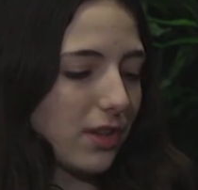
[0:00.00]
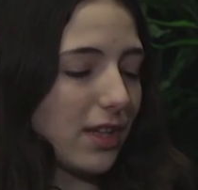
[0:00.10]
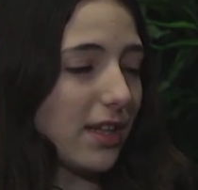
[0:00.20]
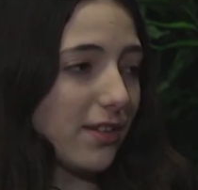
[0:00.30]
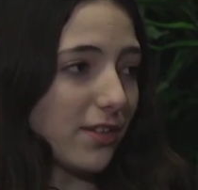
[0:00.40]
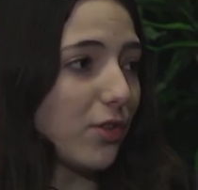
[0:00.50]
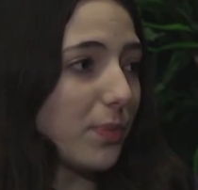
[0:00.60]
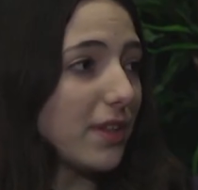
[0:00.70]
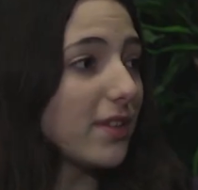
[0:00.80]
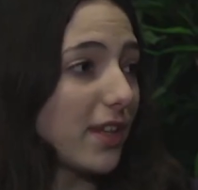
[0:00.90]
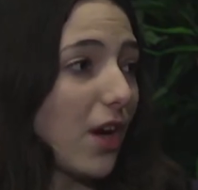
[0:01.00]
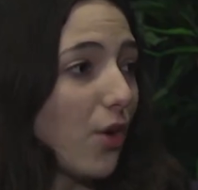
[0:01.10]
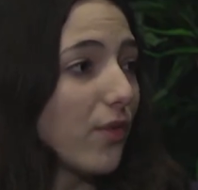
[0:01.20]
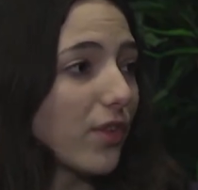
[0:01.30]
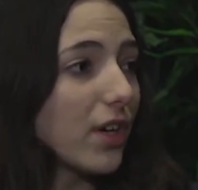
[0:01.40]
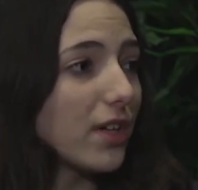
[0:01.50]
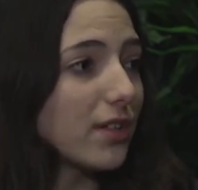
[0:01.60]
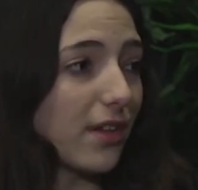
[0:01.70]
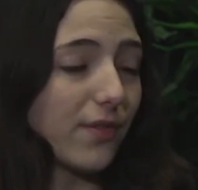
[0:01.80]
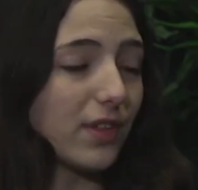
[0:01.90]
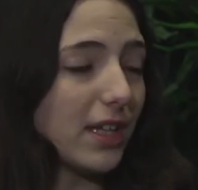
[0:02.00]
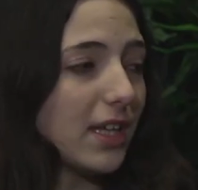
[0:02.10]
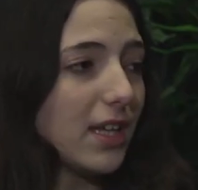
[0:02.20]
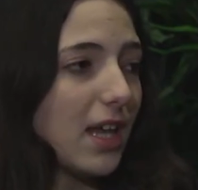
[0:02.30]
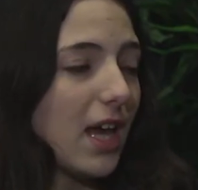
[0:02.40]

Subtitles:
the easier it'll be to get over it, definitely.